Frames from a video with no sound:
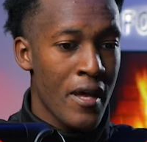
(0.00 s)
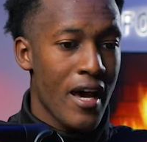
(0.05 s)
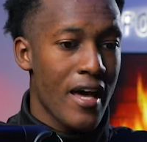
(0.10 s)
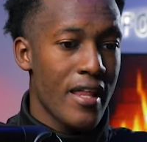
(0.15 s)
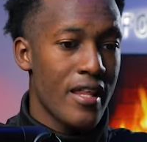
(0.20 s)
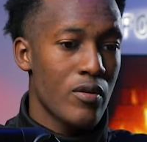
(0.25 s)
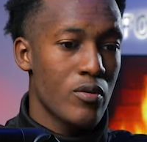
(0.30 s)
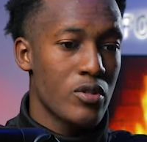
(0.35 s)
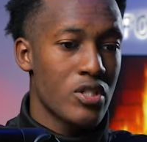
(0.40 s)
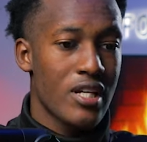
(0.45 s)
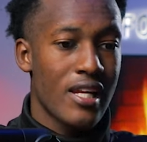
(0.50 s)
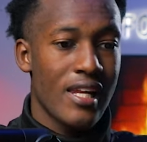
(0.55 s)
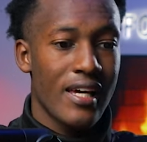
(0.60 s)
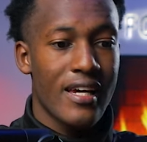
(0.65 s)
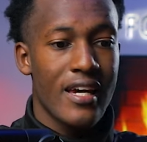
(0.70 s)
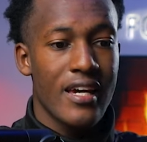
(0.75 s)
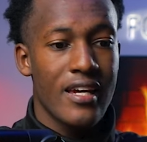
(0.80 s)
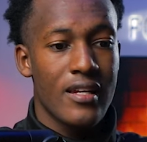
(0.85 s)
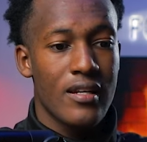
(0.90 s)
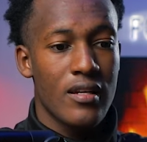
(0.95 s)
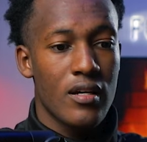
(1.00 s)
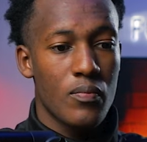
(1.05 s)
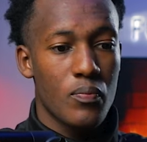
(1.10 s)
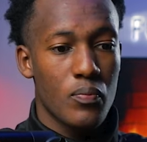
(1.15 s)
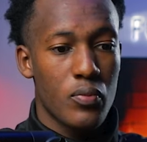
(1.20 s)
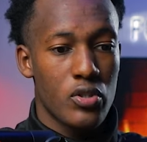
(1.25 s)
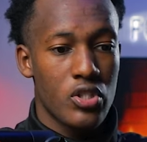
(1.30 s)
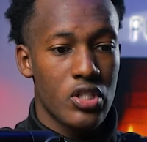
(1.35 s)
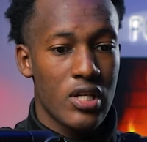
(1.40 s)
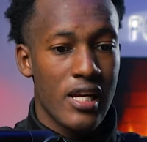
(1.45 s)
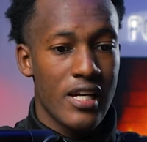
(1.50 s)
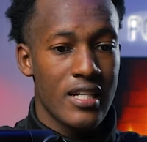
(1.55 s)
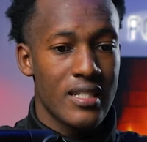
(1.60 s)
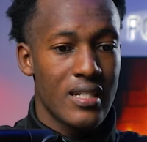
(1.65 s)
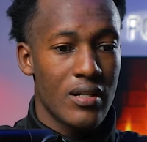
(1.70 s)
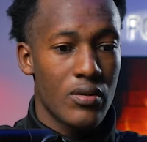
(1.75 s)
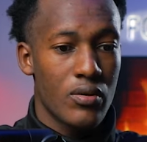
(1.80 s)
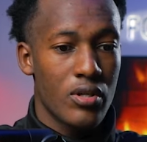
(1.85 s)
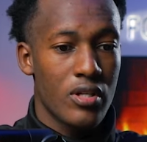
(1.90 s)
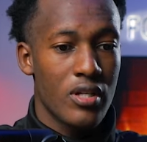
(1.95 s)
and then we shall again push
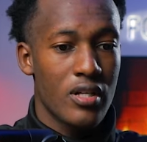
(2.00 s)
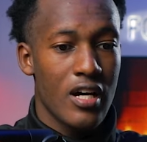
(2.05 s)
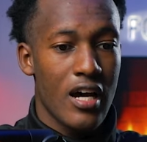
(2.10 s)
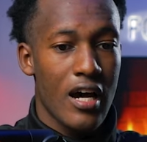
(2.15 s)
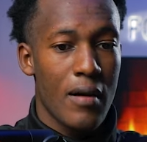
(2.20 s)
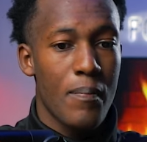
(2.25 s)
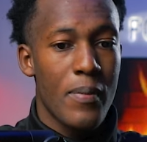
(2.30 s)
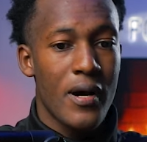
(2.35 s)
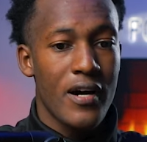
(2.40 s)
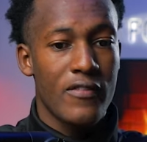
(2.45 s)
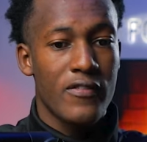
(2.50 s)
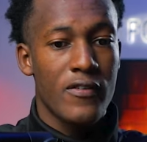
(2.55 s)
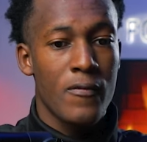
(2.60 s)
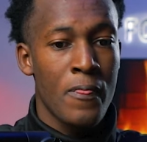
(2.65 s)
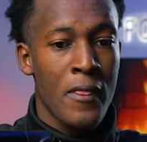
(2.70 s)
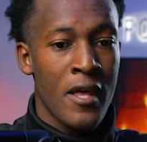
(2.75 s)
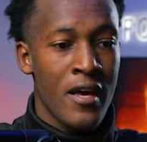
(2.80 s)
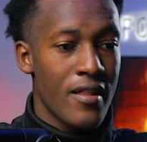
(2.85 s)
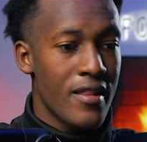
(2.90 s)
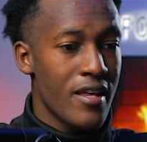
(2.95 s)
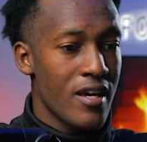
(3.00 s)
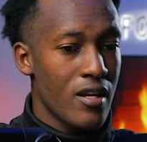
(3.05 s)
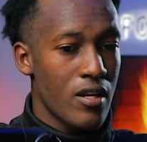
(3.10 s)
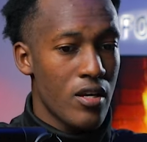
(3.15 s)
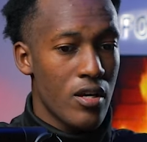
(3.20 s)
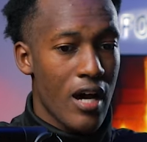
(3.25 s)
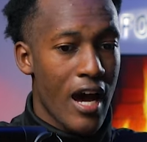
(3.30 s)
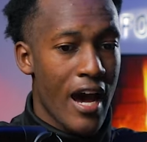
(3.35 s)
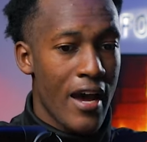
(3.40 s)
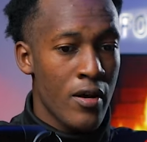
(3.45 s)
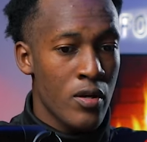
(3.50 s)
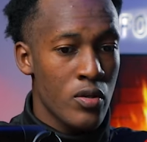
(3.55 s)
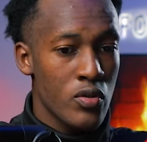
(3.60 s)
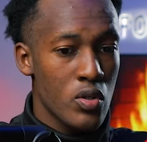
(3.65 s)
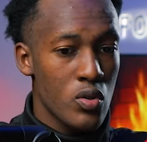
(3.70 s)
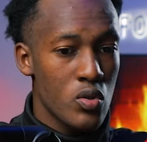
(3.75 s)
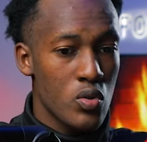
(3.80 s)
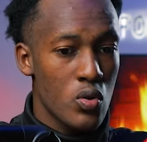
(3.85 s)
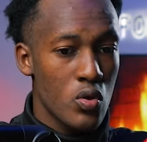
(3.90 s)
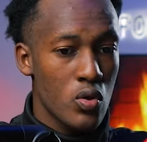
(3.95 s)
later on above. Then I
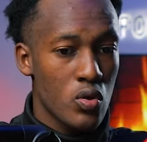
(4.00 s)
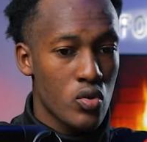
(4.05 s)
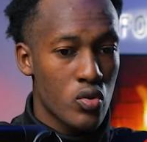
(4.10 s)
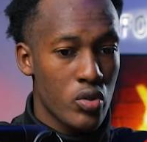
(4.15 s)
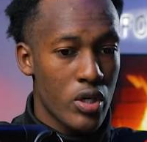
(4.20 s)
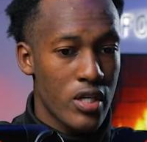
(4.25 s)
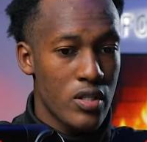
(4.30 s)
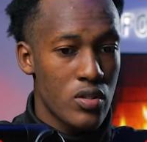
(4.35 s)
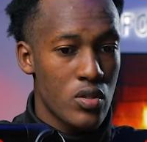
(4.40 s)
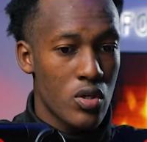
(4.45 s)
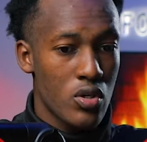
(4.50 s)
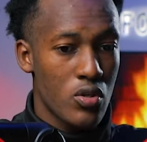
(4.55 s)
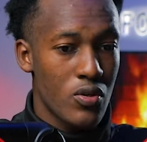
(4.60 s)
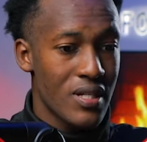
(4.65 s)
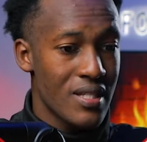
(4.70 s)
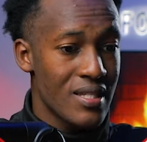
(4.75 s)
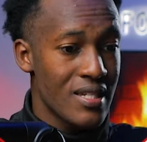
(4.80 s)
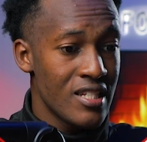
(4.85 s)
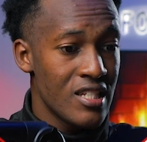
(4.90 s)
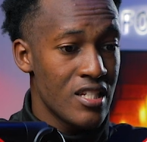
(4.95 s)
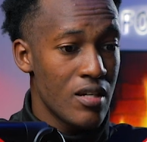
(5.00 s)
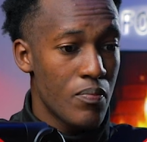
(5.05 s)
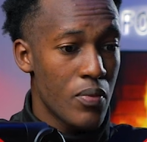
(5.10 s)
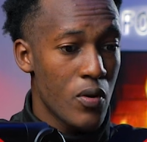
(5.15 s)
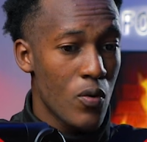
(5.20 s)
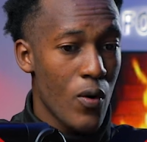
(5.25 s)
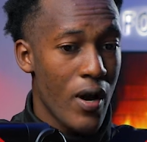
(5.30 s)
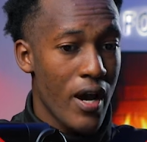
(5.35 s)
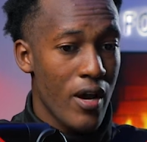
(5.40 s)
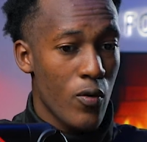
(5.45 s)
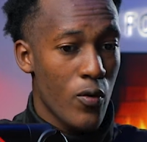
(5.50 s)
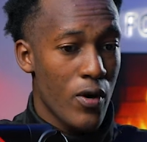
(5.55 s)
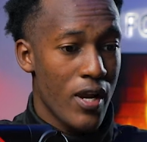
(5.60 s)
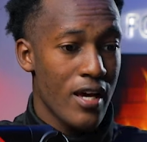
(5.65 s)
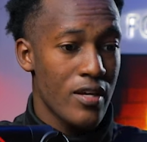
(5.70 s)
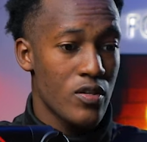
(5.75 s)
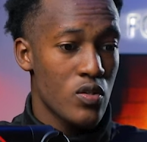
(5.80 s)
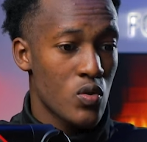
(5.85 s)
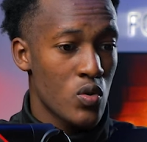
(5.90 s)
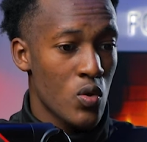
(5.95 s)
also took trades on USDJPY when
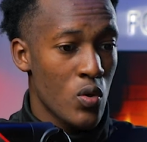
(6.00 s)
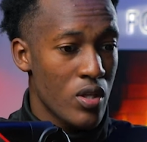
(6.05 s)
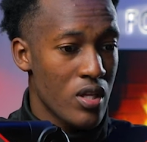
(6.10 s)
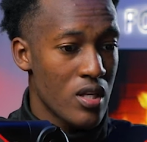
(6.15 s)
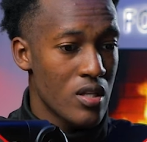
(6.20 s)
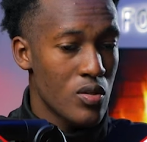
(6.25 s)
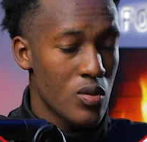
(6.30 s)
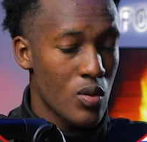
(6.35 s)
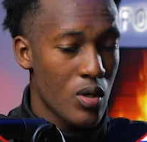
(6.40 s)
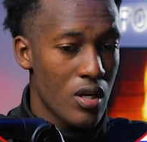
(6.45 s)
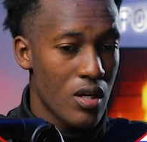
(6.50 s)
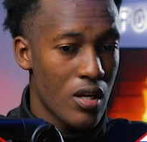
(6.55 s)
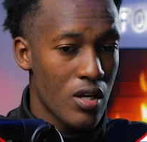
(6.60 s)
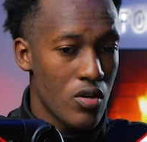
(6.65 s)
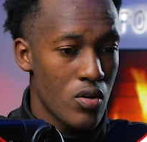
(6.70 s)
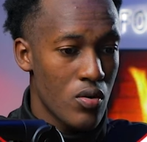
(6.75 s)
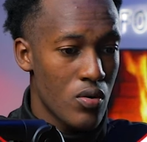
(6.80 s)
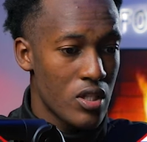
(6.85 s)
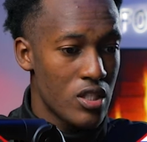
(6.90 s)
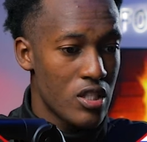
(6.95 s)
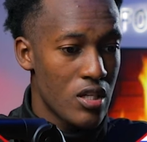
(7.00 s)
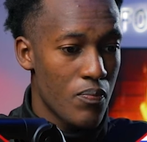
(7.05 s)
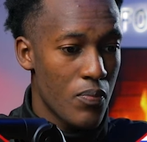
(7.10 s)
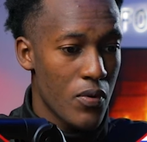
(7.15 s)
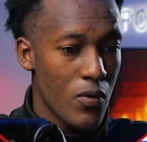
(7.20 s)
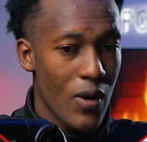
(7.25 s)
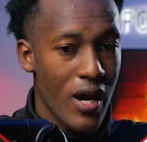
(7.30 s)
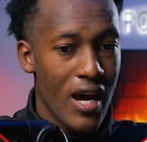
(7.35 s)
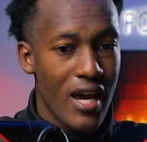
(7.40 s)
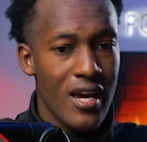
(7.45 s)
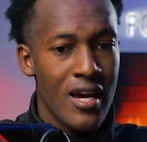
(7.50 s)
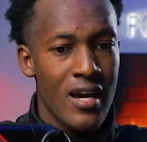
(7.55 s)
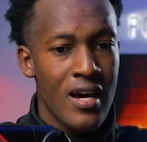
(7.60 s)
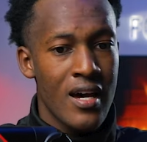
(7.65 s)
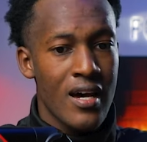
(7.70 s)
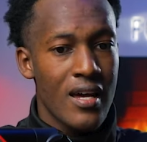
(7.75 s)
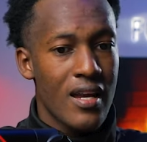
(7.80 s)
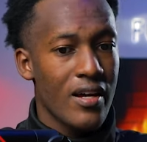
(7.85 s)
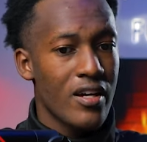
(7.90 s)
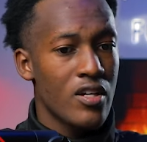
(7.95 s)
I saw this on EURJPY.
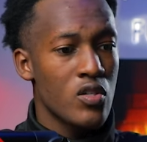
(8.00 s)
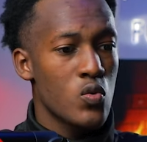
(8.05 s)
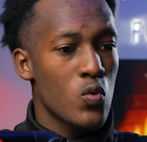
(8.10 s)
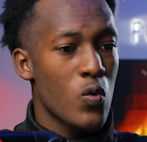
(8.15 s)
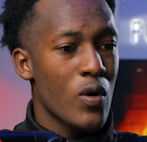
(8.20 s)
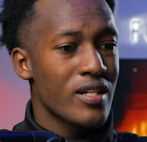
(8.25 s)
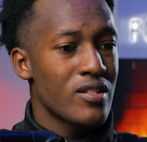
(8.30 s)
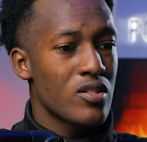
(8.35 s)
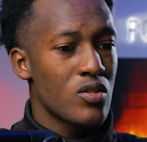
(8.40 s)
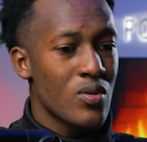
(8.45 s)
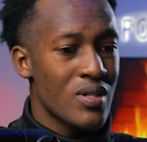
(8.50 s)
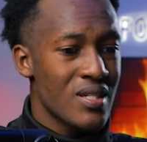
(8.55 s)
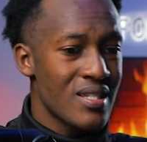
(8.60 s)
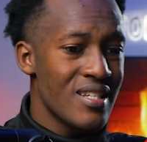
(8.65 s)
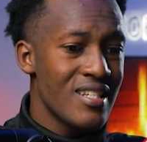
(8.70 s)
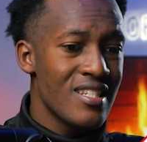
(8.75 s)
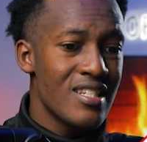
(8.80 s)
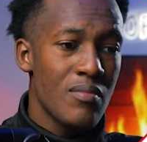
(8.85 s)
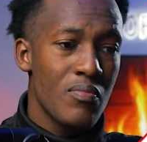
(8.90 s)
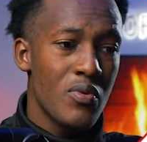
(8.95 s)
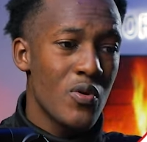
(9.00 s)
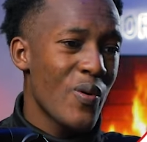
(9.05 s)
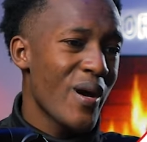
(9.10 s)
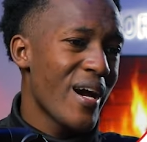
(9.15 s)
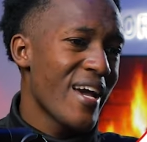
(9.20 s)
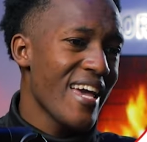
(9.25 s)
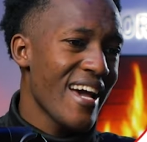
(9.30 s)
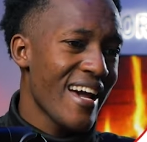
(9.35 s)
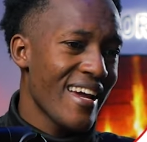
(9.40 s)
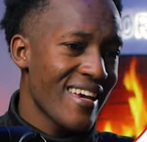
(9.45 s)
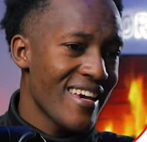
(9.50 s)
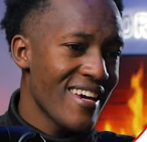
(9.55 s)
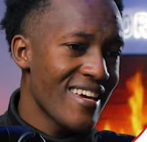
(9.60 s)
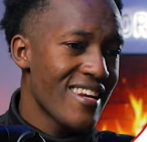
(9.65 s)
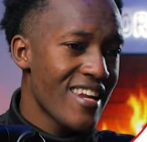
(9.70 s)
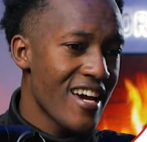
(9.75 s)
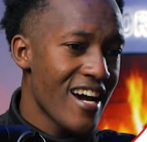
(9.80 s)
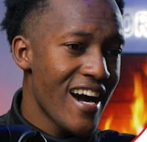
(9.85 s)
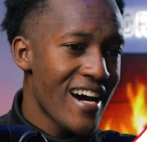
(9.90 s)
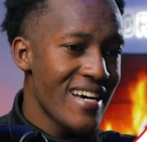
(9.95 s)
Now guess what? USDJPY
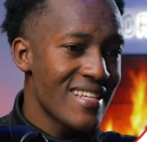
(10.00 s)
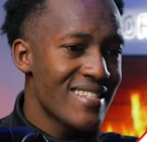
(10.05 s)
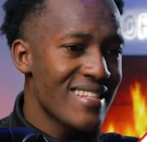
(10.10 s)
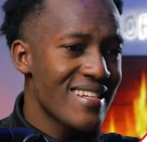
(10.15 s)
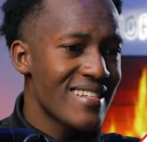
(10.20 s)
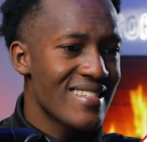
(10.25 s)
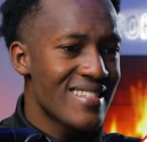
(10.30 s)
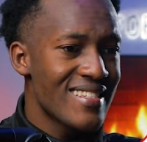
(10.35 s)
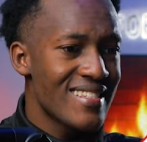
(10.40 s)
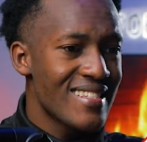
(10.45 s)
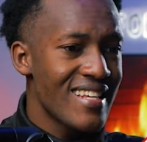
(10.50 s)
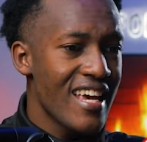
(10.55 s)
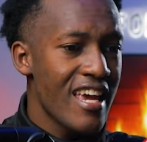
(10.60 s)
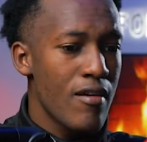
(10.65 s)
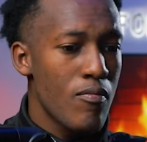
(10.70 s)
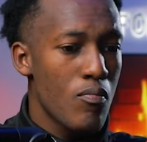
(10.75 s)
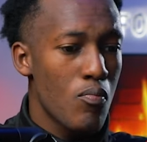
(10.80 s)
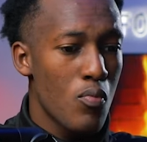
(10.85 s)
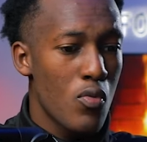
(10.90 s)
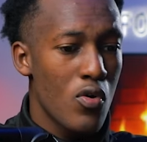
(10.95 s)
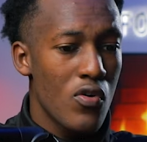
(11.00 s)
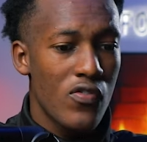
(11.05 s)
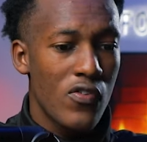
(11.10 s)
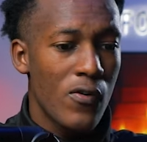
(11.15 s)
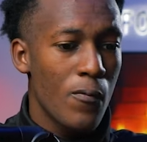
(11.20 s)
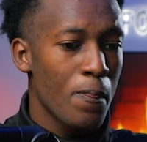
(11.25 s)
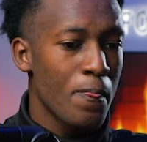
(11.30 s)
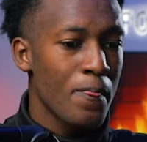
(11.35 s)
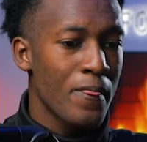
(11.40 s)
again has the same move,